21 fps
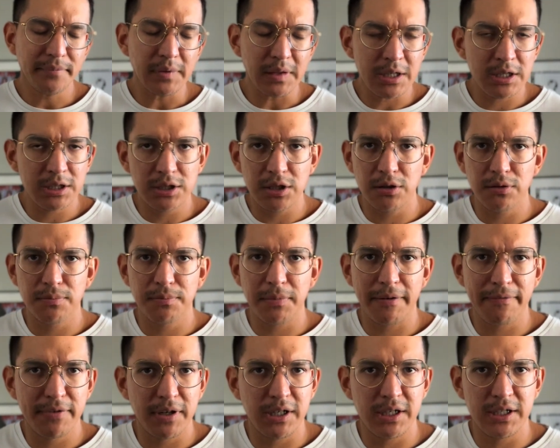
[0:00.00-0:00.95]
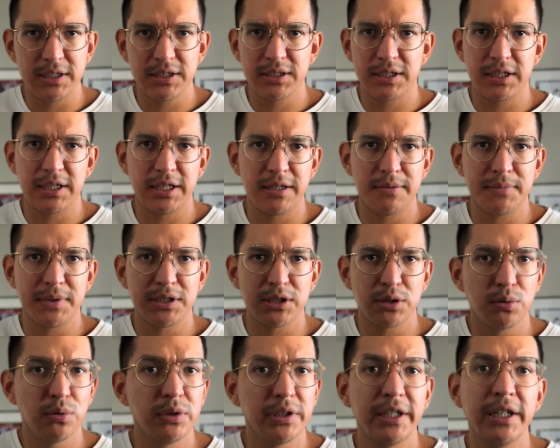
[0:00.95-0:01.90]
So my fitness and then my
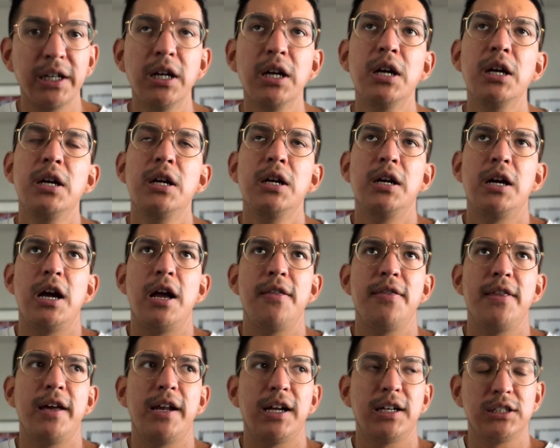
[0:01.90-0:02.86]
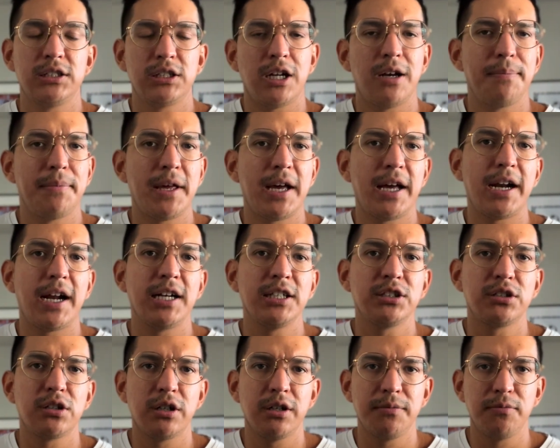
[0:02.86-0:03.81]
schooling, and then I stopped that. I
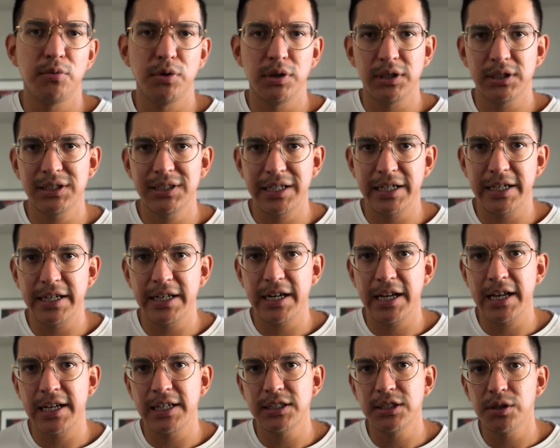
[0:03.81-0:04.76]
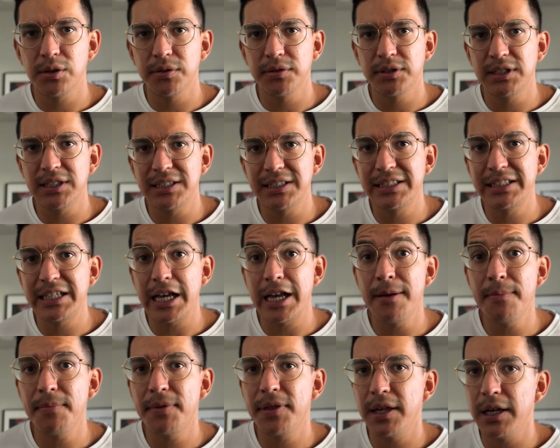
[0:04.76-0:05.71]
started real estate, and so it's the
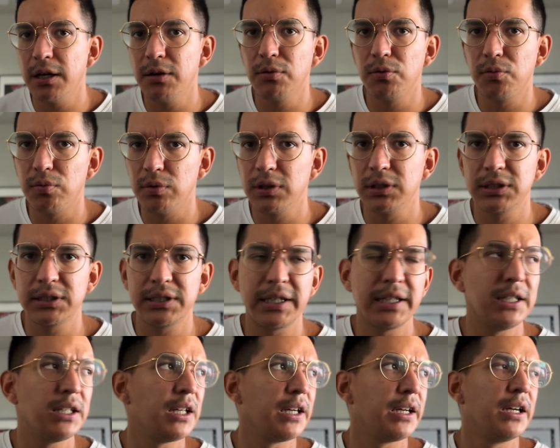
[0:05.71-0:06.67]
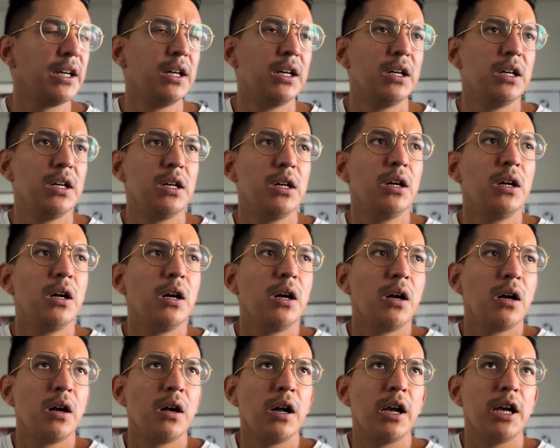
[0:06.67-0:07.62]
same thing with real estate.
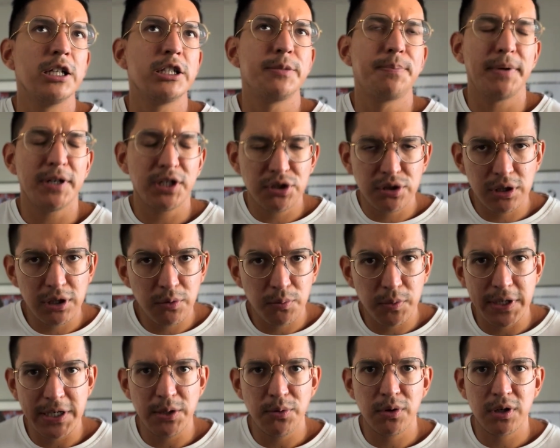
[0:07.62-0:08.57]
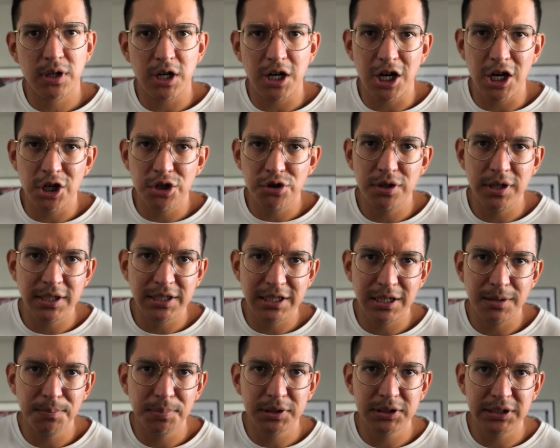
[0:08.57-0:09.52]
Especially when you are
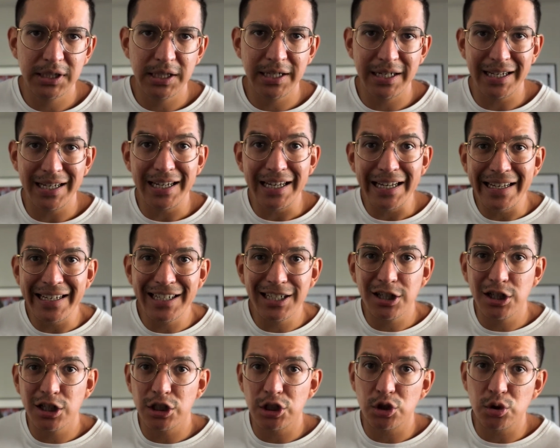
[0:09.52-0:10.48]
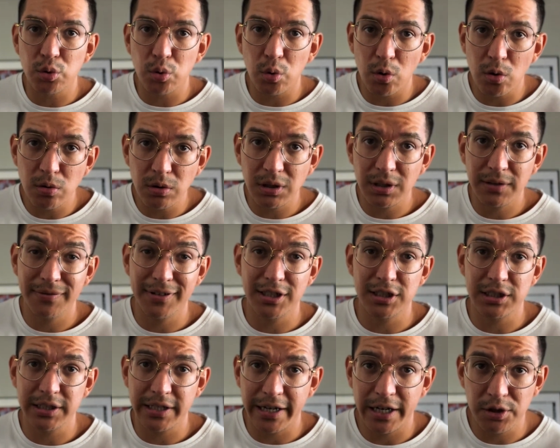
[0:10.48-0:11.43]
110% in control of your
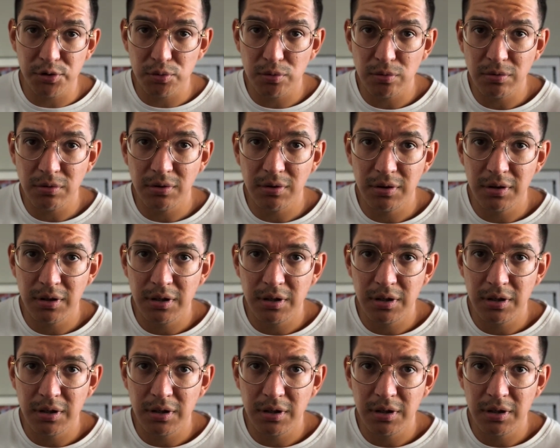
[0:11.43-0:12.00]
schedule.